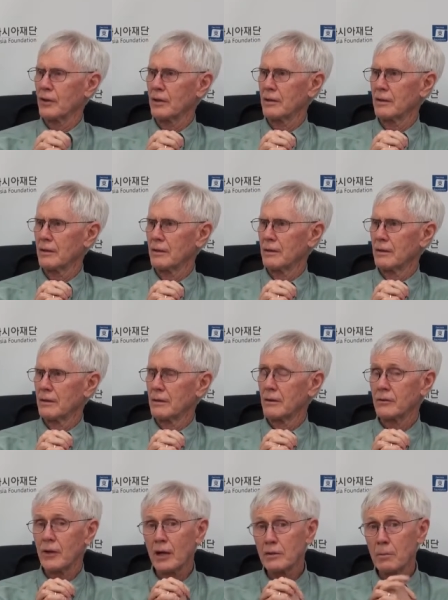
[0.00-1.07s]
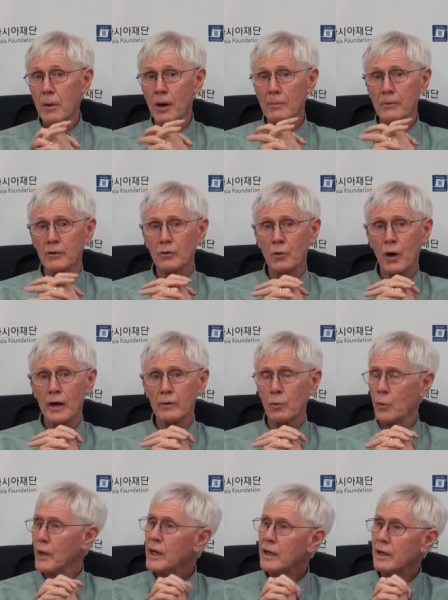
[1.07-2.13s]
The State Department's quite
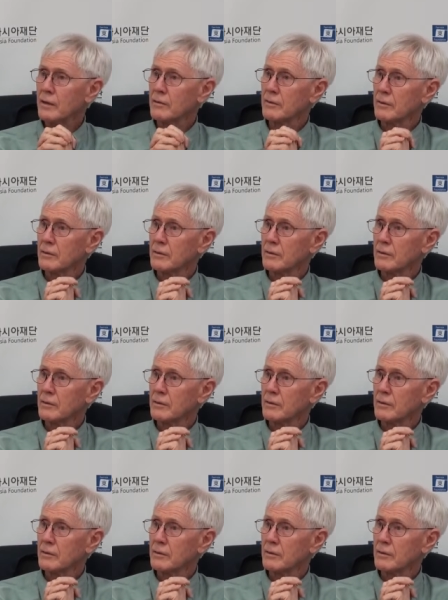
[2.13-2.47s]
weak.